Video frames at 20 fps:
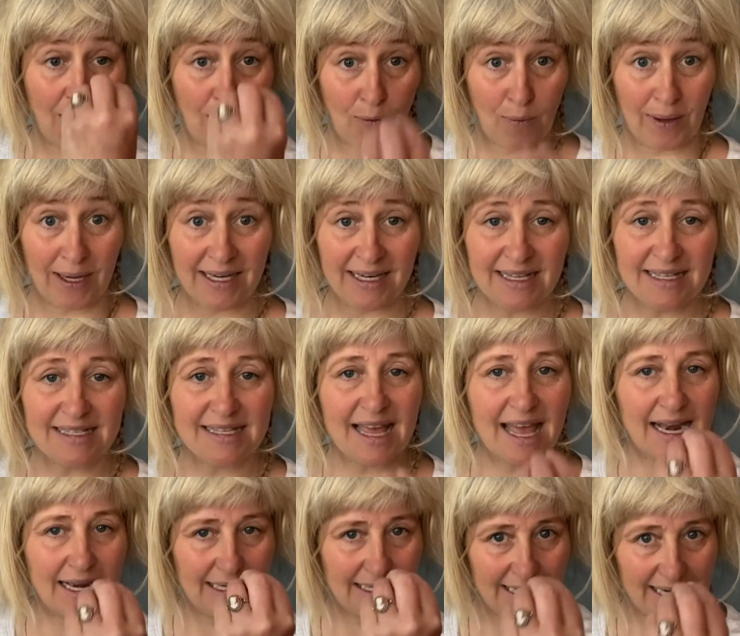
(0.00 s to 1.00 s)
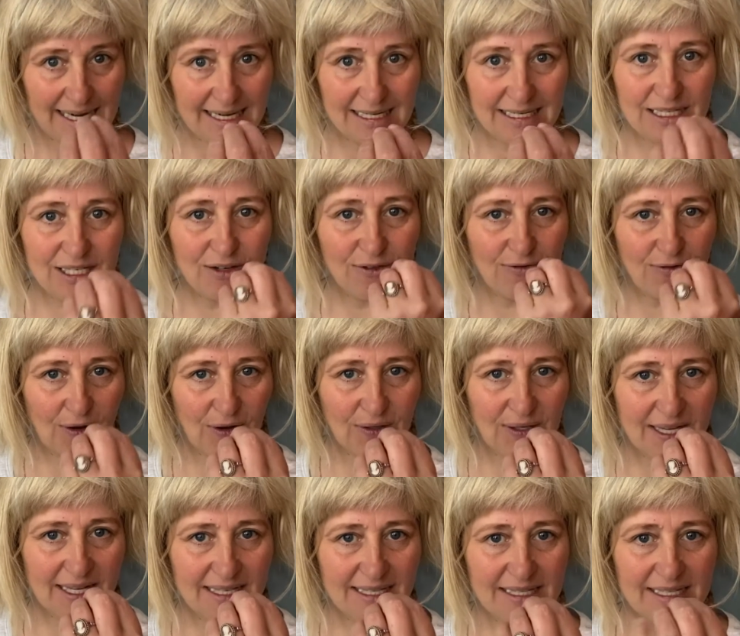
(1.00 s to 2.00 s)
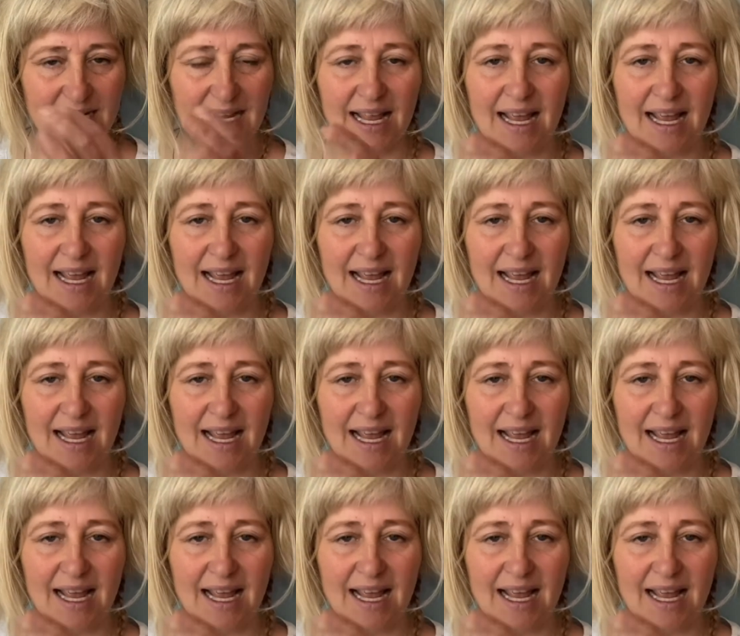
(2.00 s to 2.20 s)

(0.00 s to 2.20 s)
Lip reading: awareness, that lens to focus,